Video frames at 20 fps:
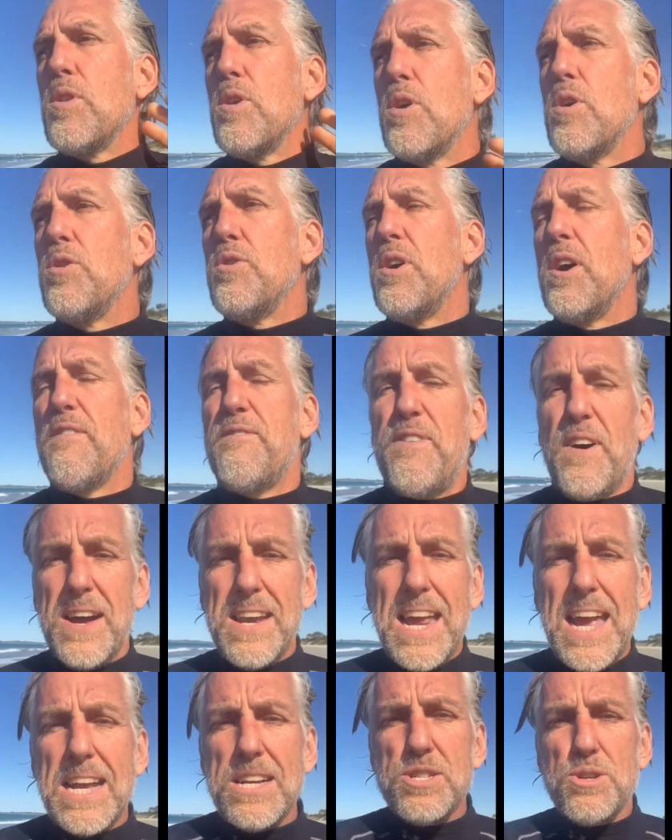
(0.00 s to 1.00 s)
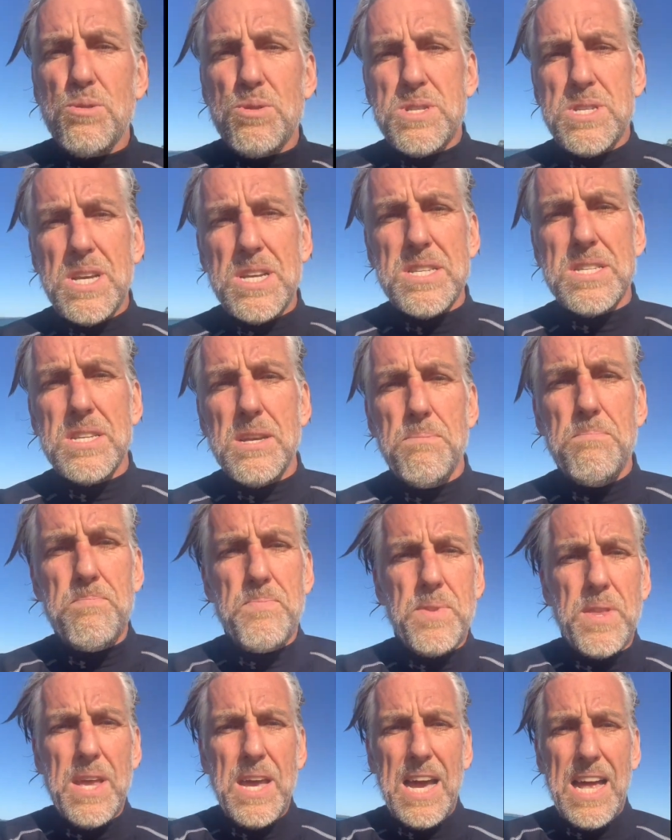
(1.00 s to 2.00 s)
the financial system
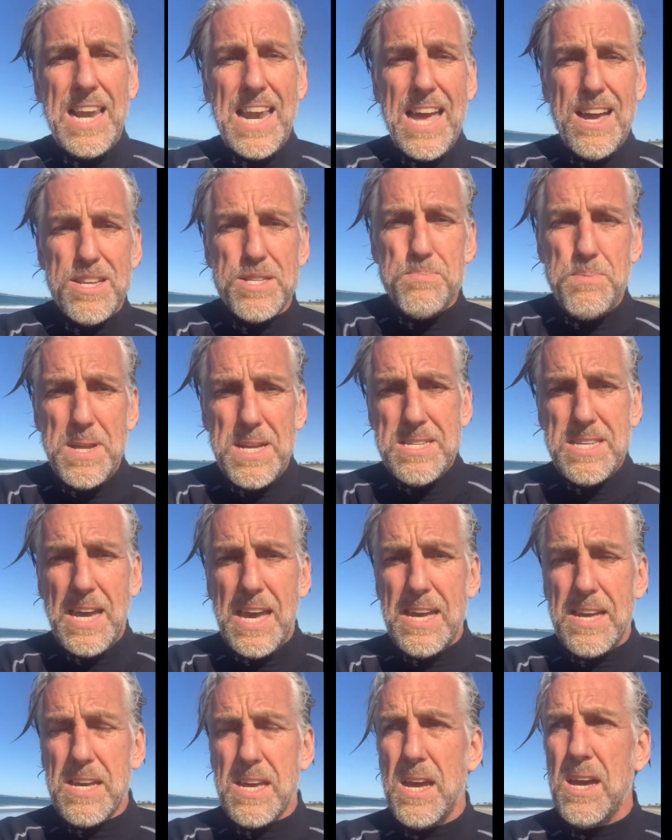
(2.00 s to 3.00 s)
allows me to take